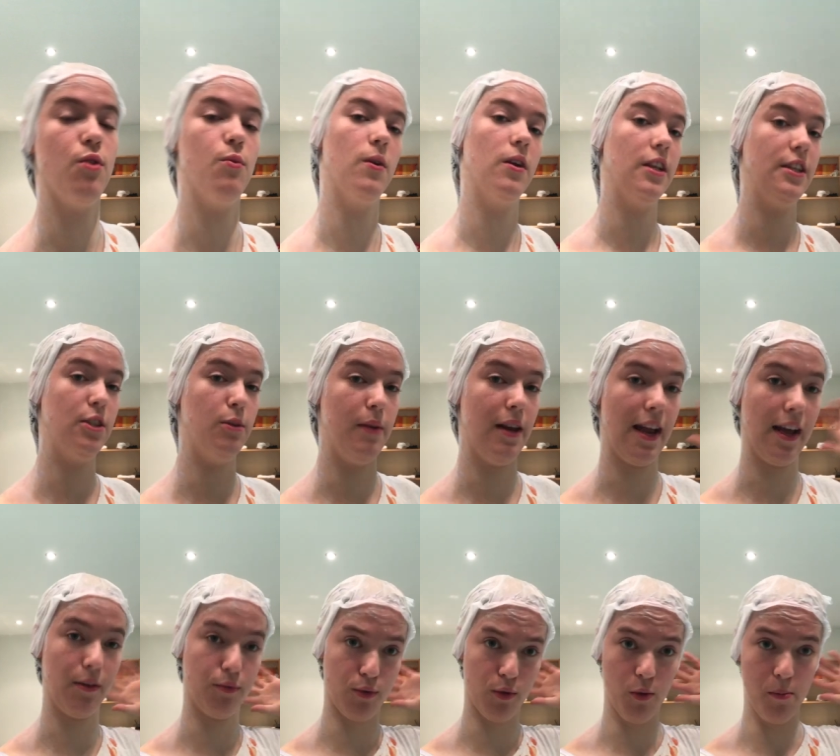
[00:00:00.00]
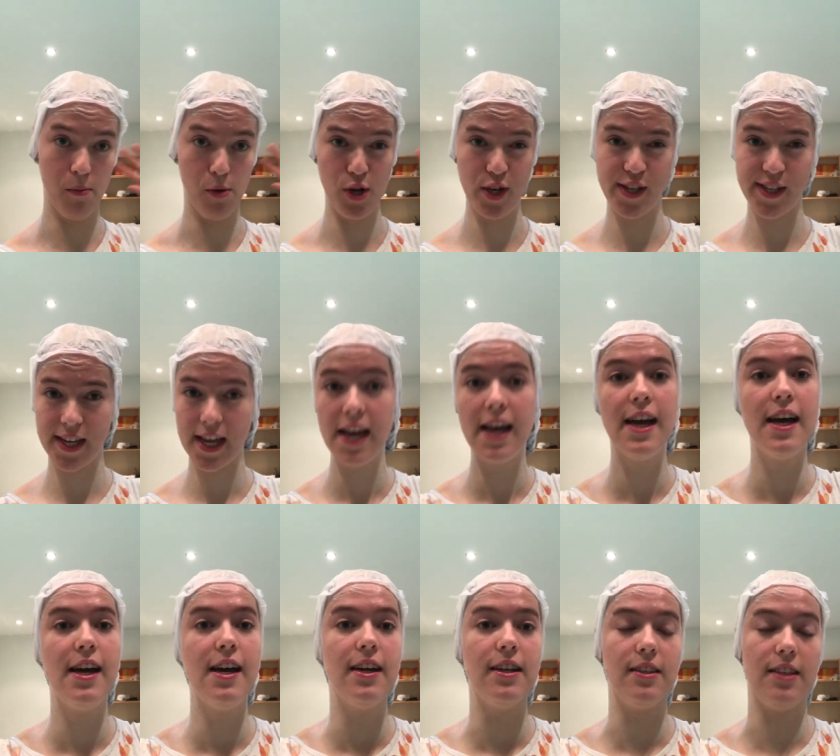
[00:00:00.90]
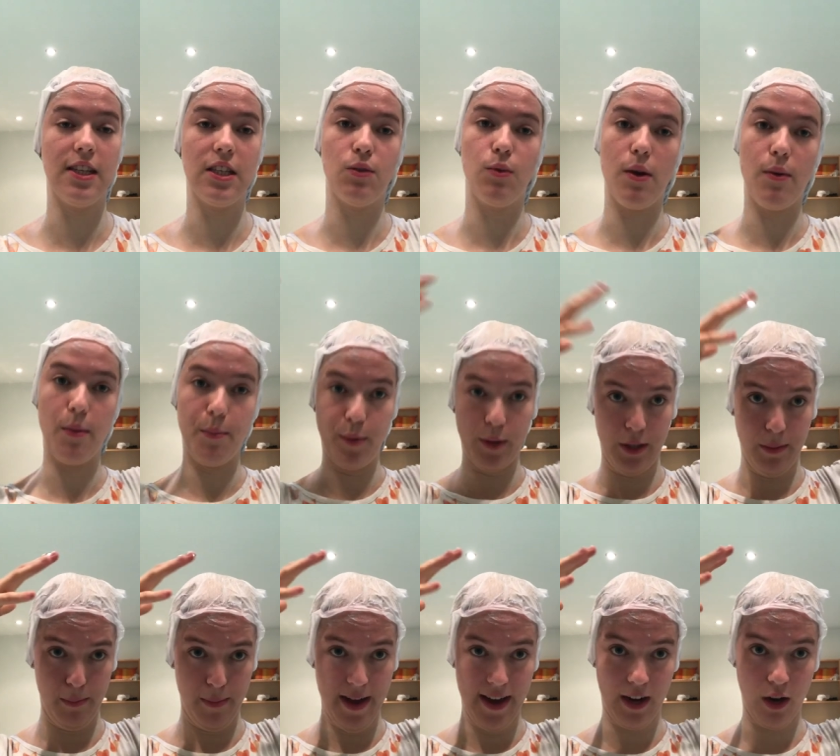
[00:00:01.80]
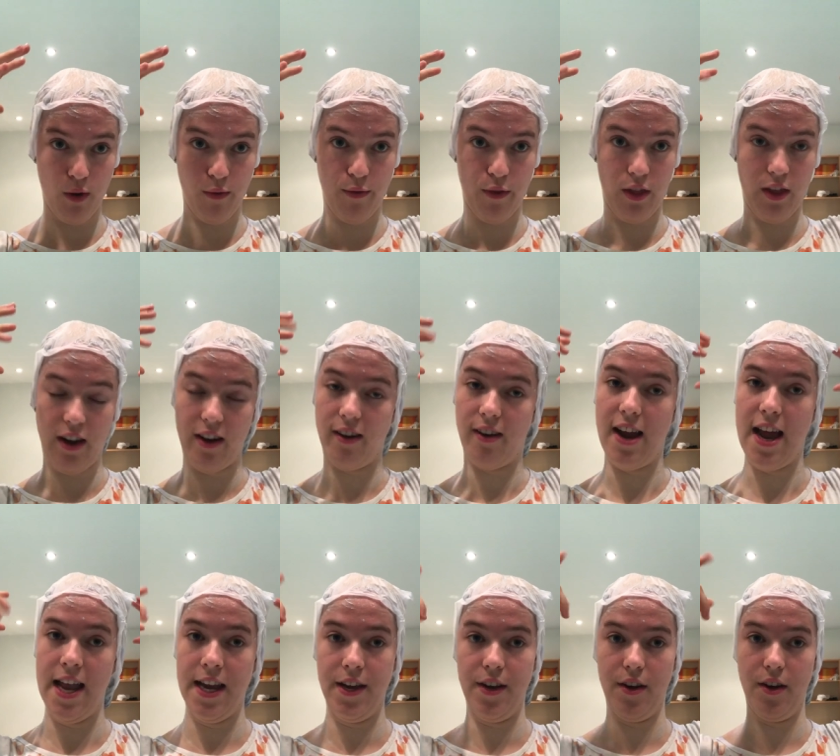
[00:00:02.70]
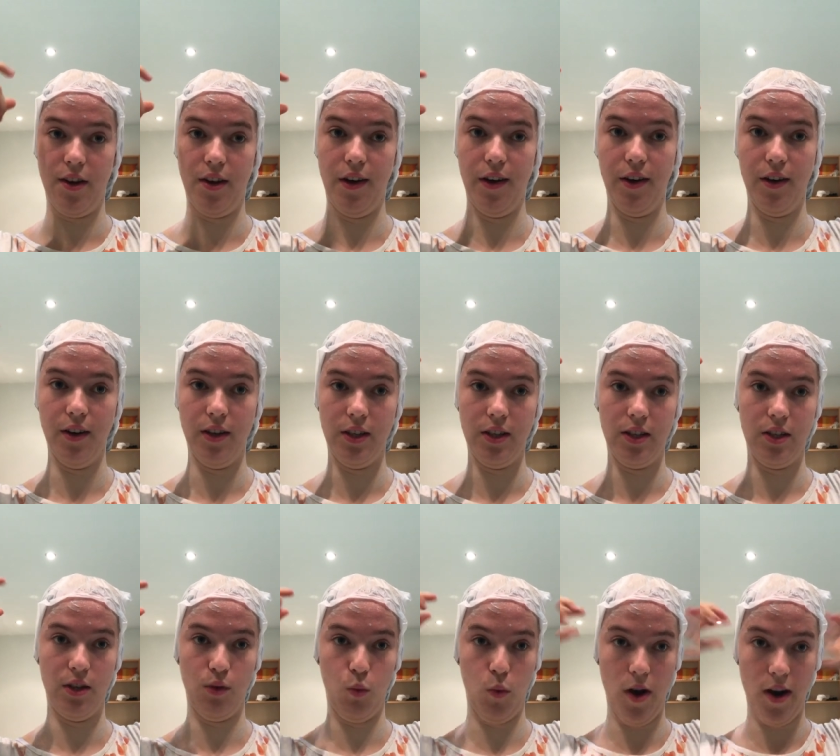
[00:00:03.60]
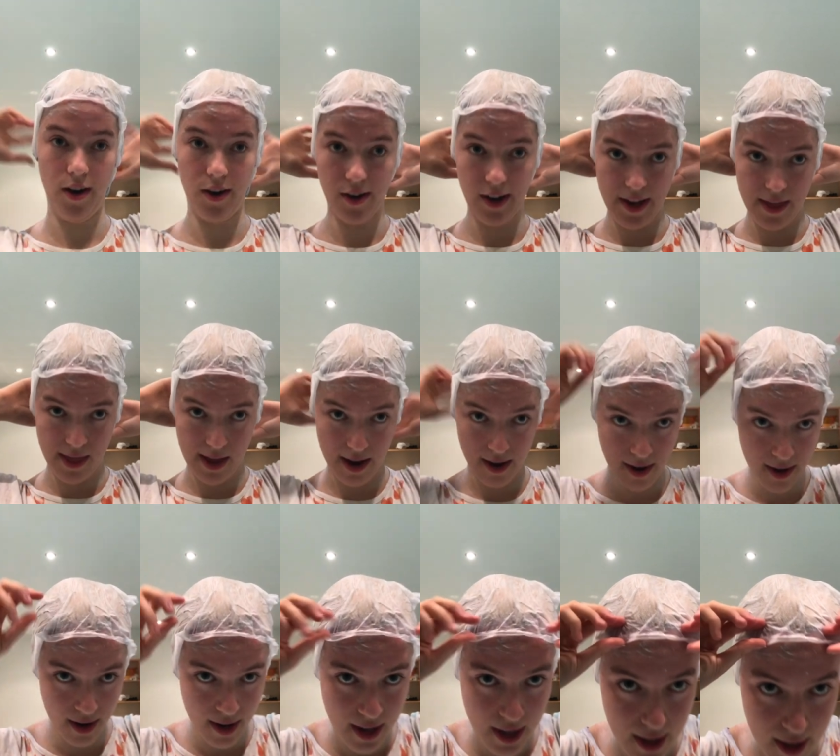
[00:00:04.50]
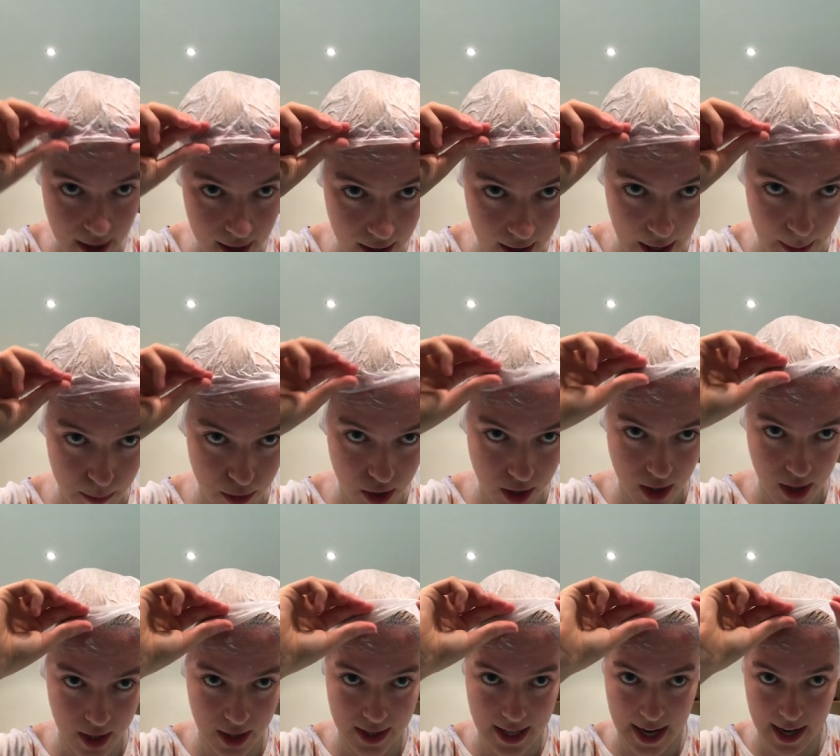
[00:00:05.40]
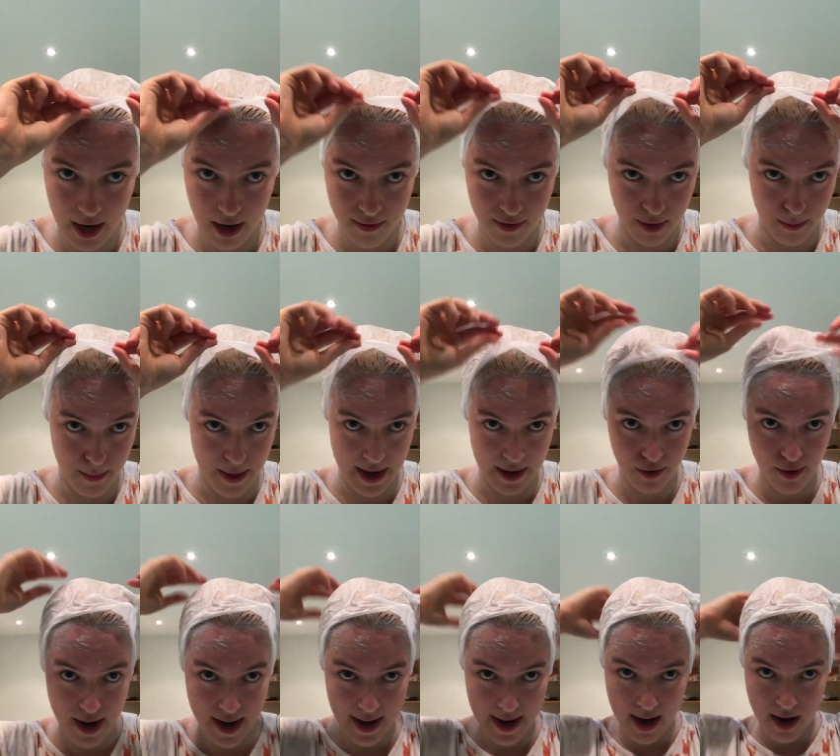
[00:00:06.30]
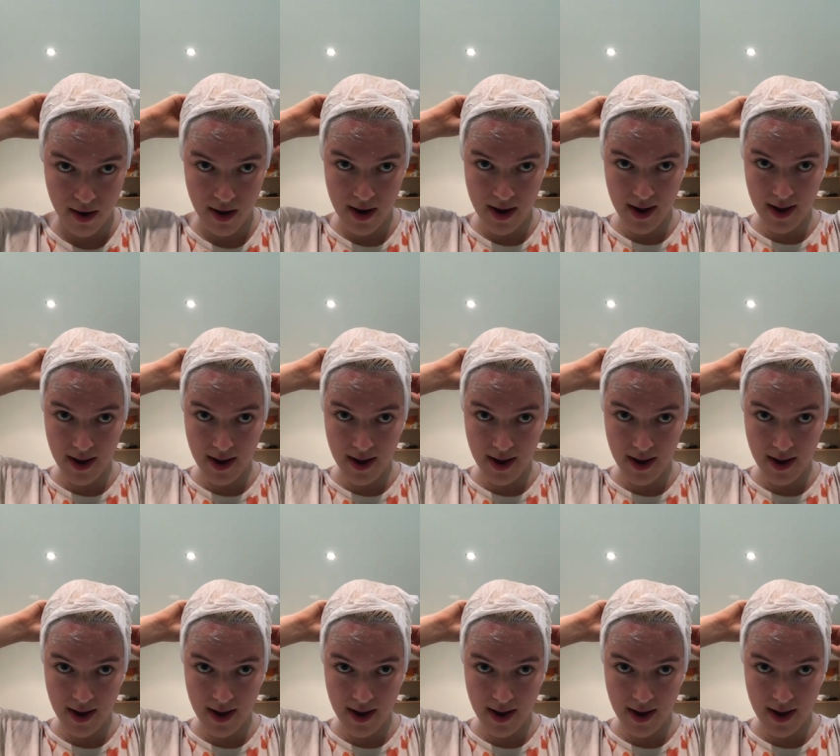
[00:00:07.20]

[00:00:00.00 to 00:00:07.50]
you want it to be like real moist. That's why we put the bag over there and uh, the water in there. I'm just gonna take off the bag right now.